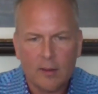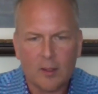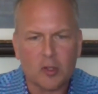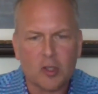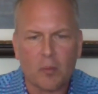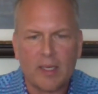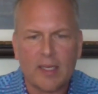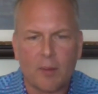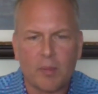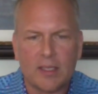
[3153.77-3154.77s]
There's so many
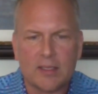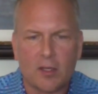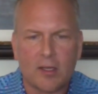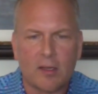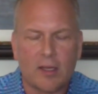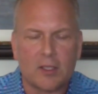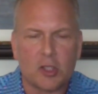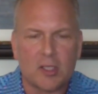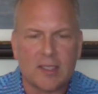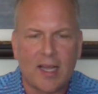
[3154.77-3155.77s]
companies out there that
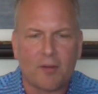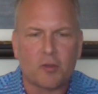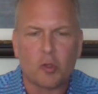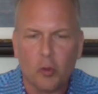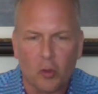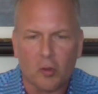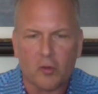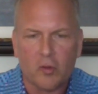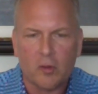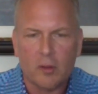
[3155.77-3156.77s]
just have
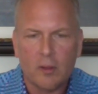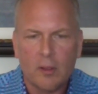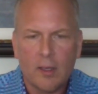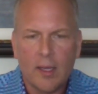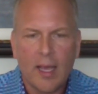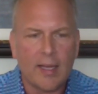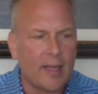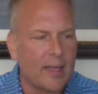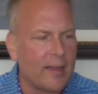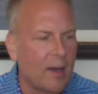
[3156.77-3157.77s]
tools. And
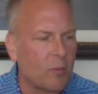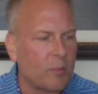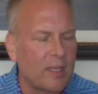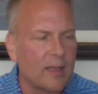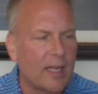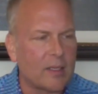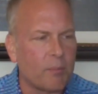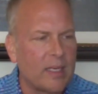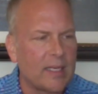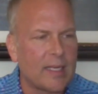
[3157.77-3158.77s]
then that would be like
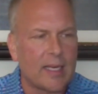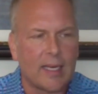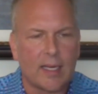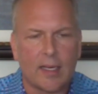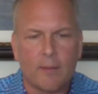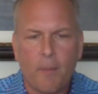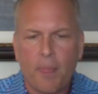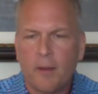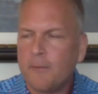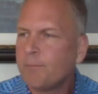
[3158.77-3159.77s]
me getting
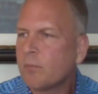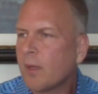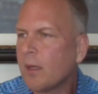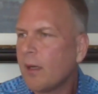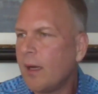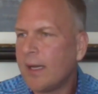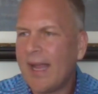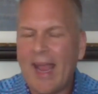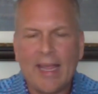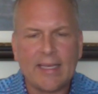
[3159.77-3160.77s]
an
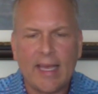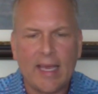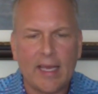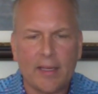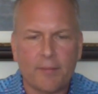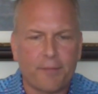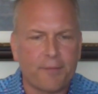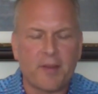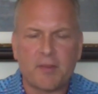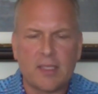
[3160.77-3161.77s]
AK
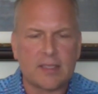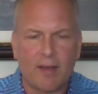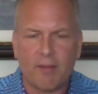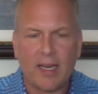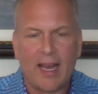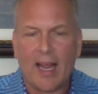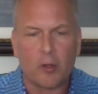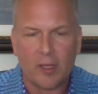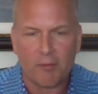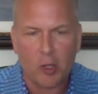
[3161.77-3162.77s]
57 and I
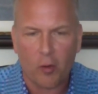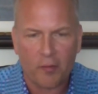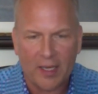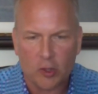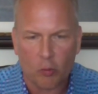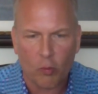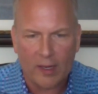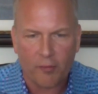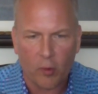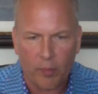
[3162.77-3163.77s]
don't even know if that's a
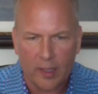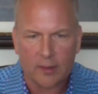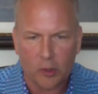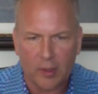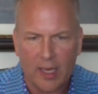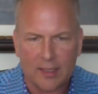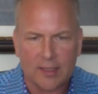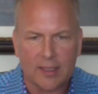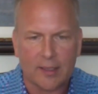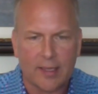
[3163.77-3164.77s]
rifle, but you guys
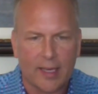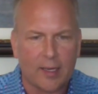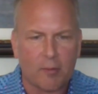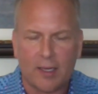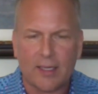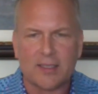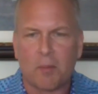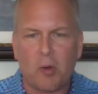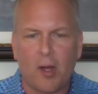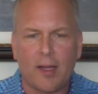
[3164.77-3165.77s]
get it right because
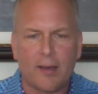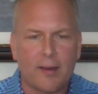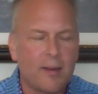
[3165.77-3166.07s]
I'm not.